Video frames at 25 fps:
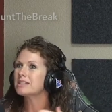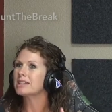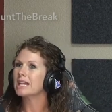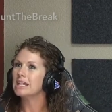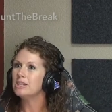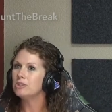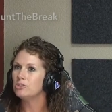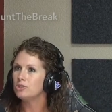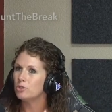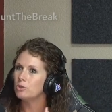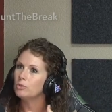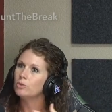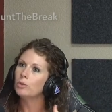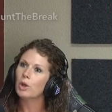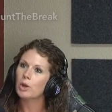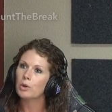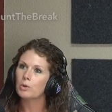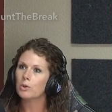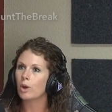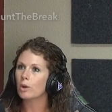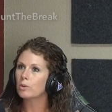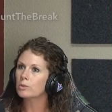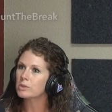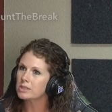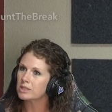St. Jude
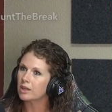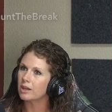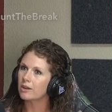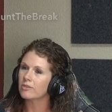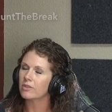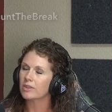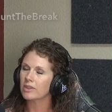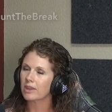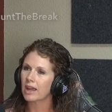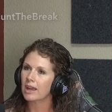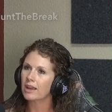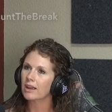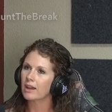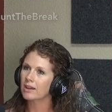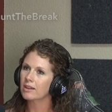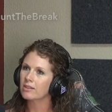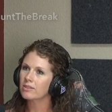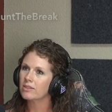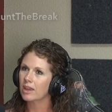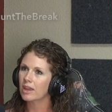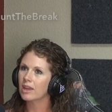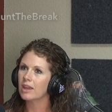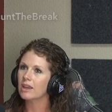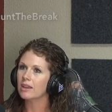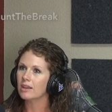logo stuff and that kind of
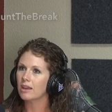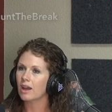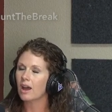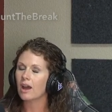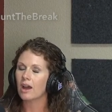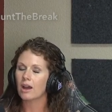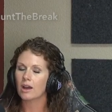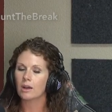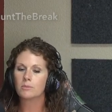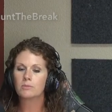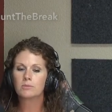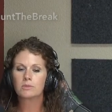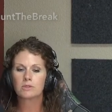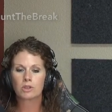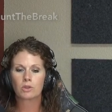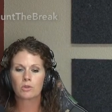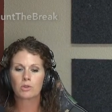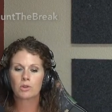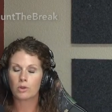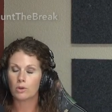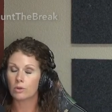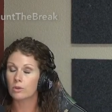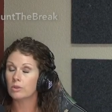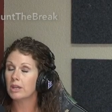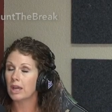thing. So
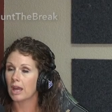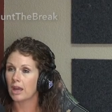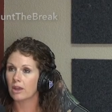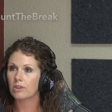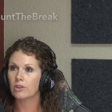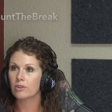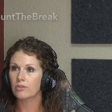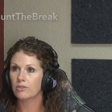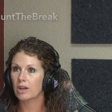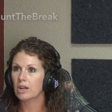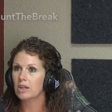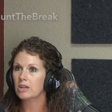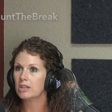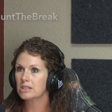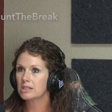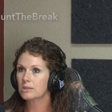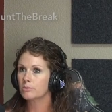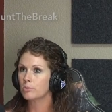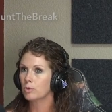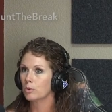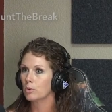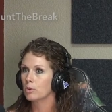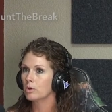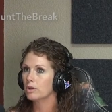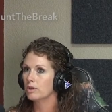they're very
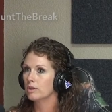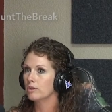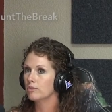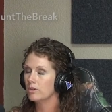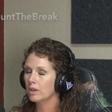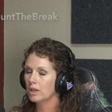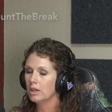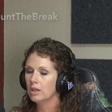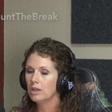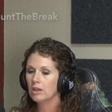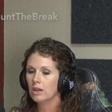supportive